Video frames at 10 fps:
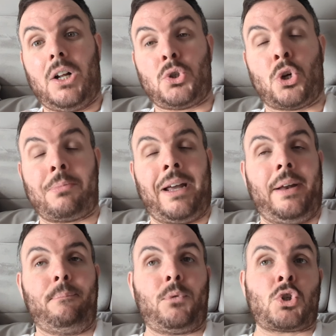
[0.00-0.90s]
Do you know what I
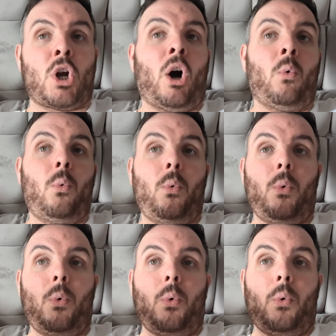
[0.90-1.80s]
mean? So
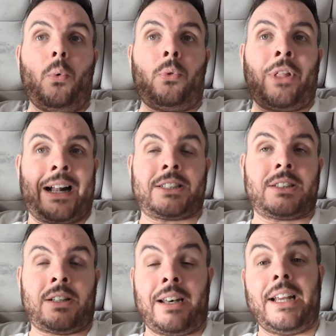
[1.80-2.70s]
that's
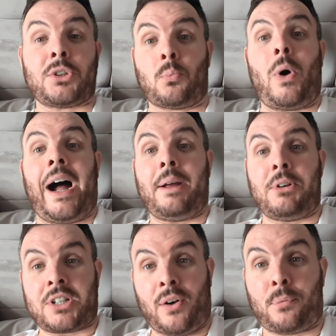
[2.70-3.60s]
the reason why
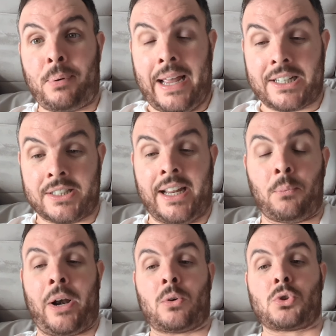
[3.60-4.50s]
myself personally,
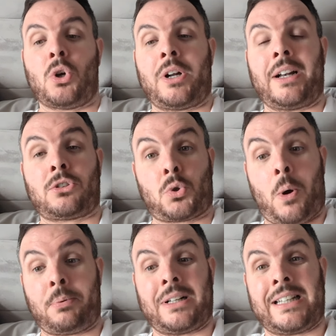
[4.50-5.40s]
when I was looking at
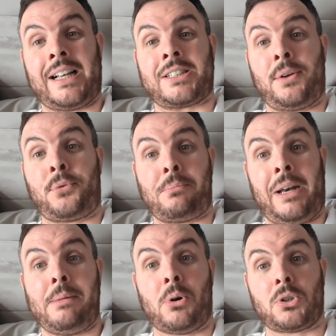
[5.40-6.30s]
swapping a Tesla for the
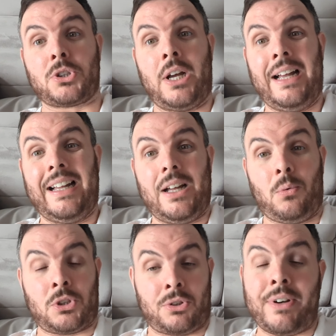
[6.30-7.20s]
minibus,
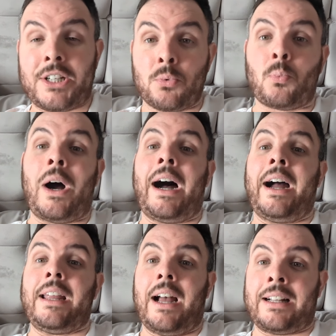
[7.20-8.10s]
was the reason
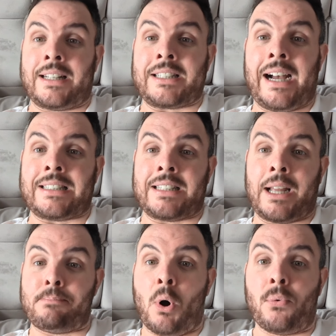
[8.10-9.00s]
why I decided to
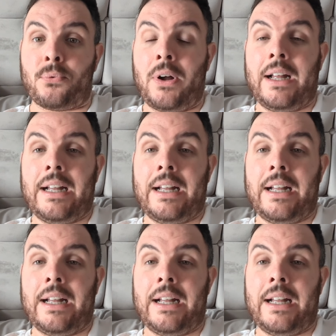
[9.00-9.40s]
get both.